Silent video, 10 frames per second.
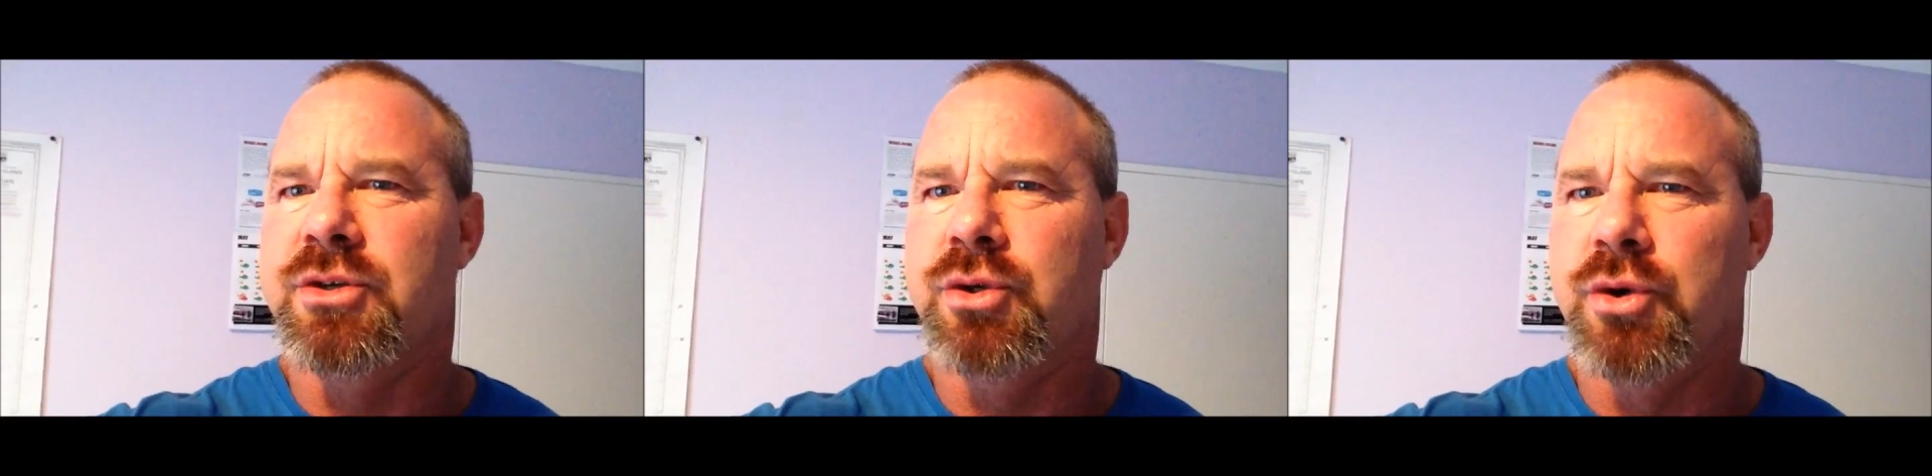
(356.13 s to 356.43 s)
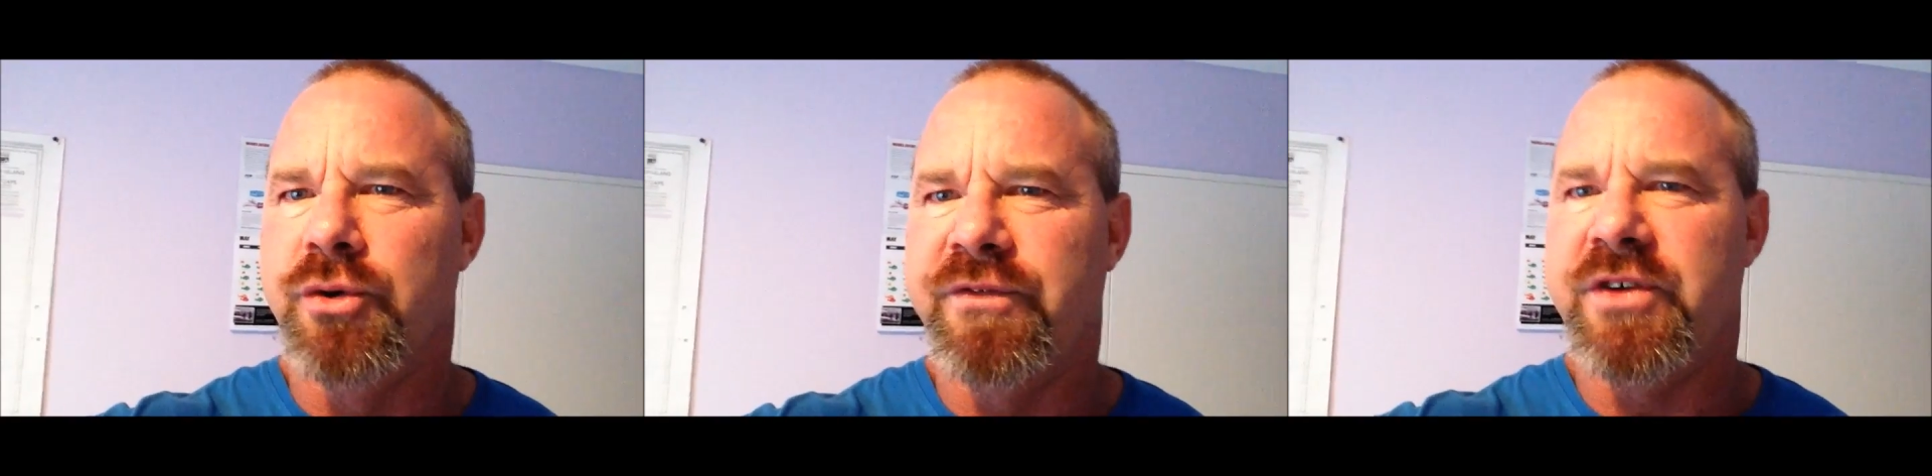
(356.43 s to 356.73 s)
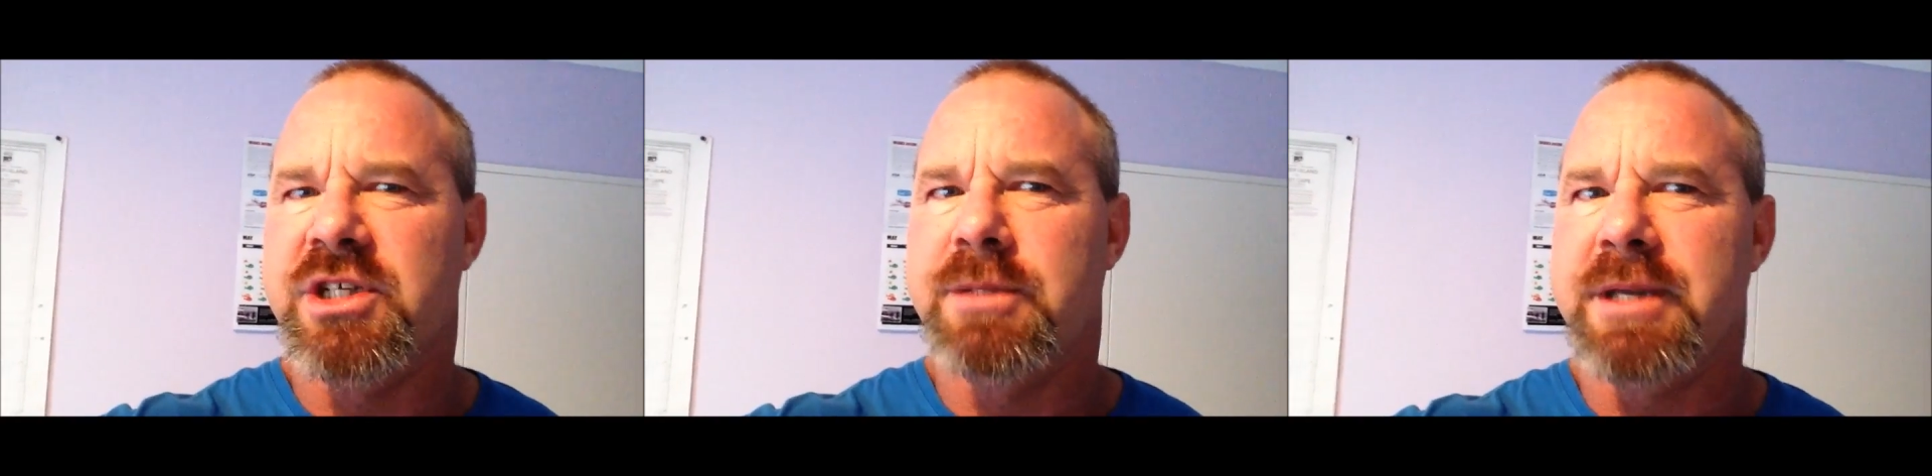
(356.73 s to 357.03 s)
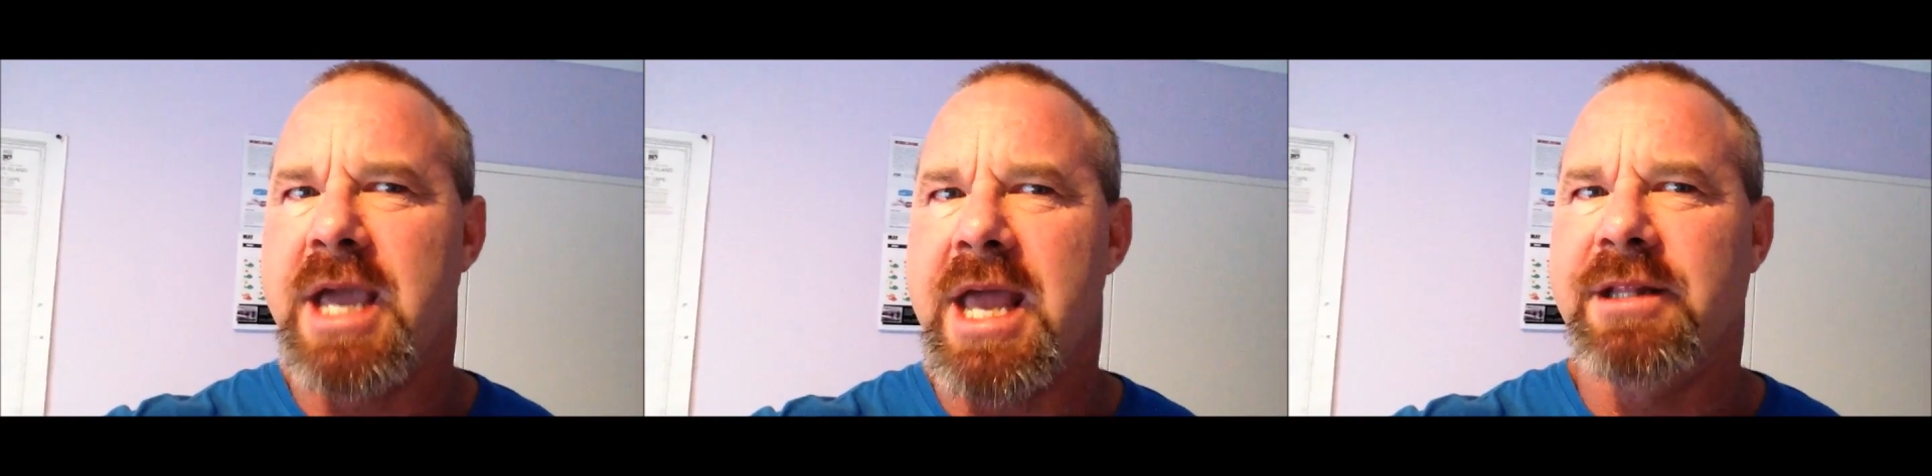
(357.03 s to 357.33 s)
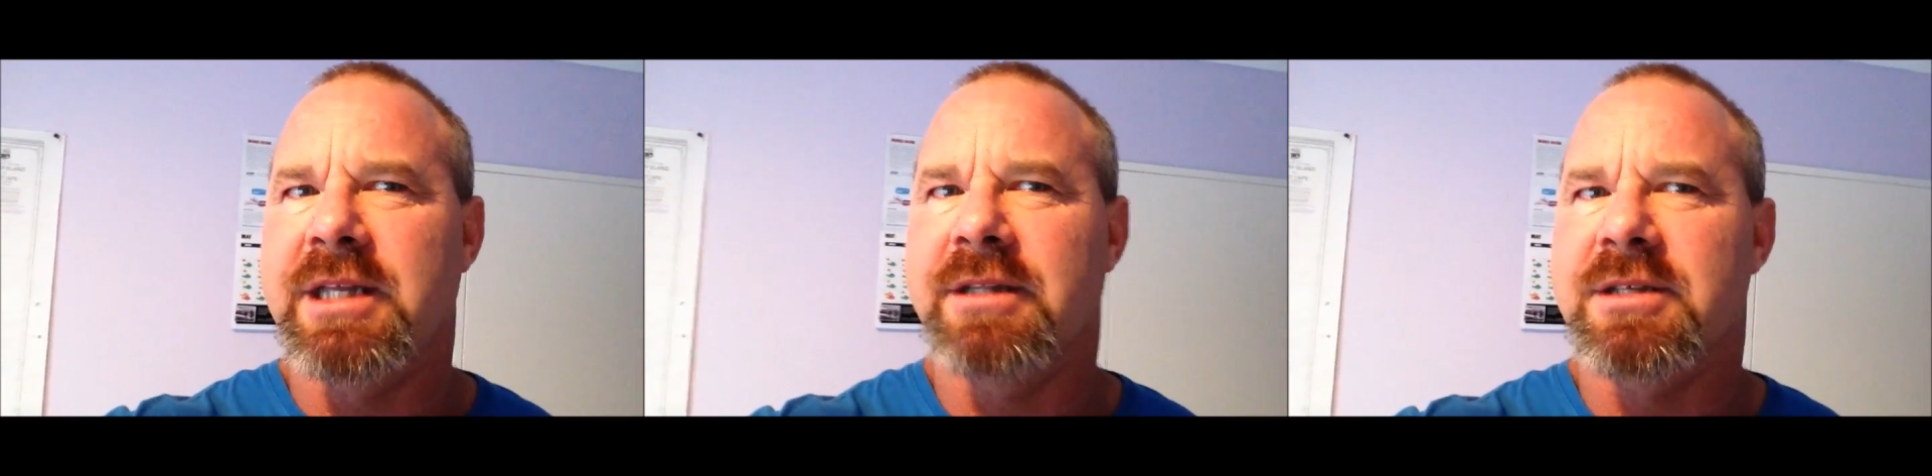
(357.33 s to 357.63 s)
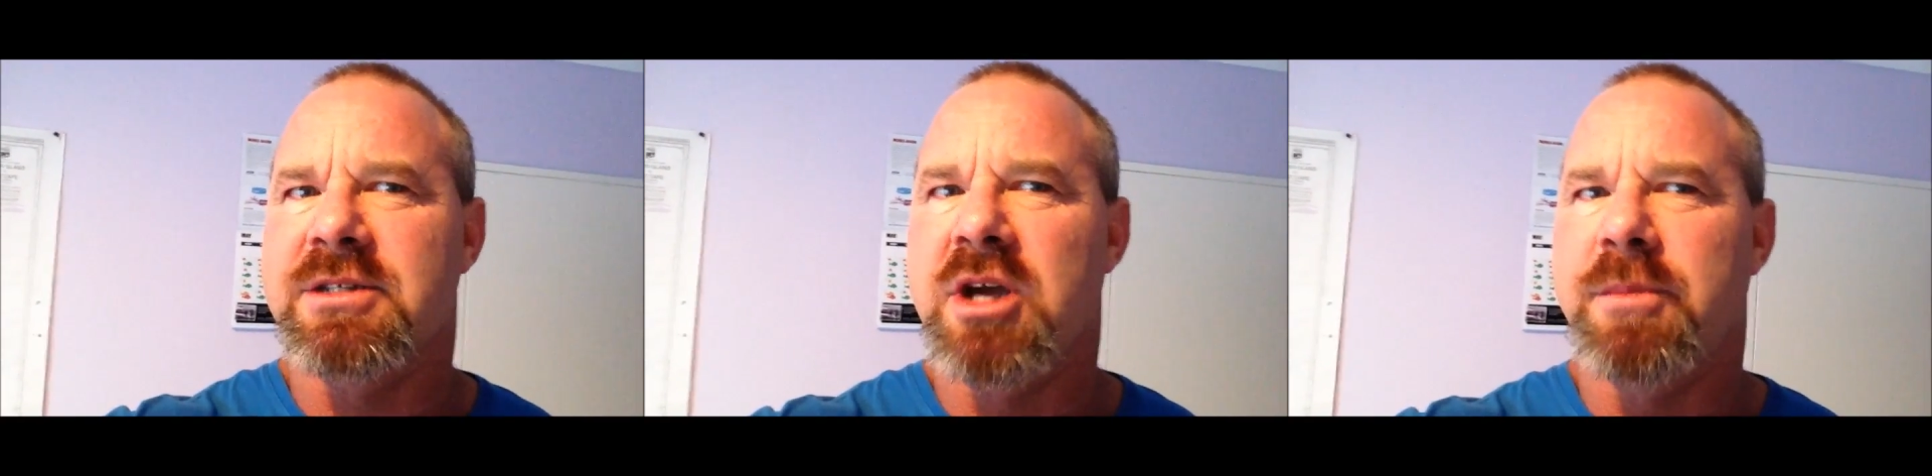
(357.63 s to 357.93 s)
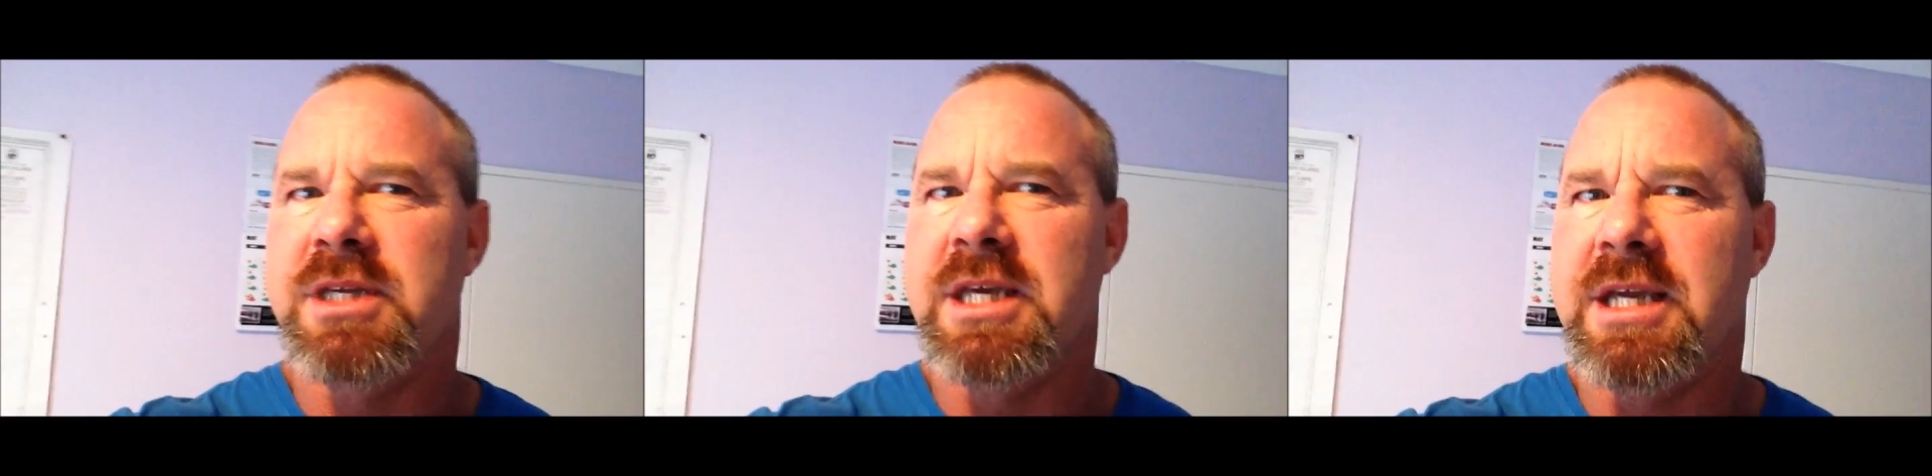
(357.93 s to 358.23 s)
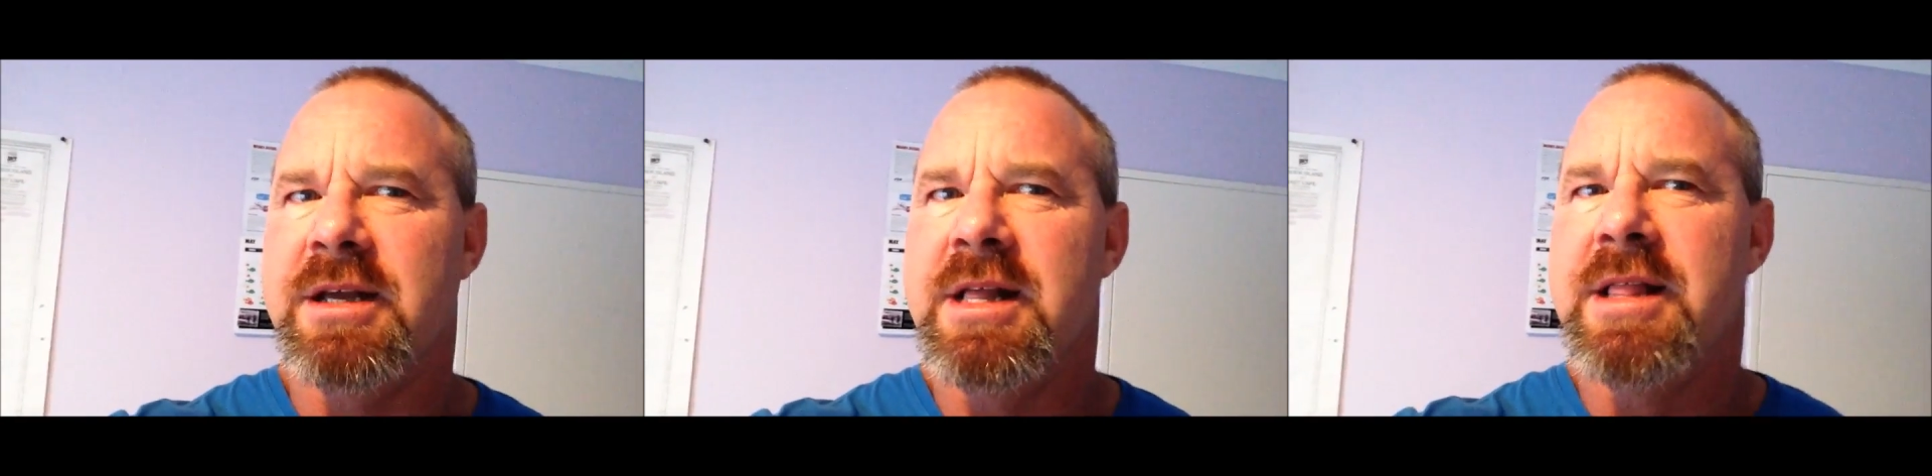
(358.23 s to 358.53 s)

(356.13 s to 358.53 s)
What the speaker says: good fish to be had in there this time of year.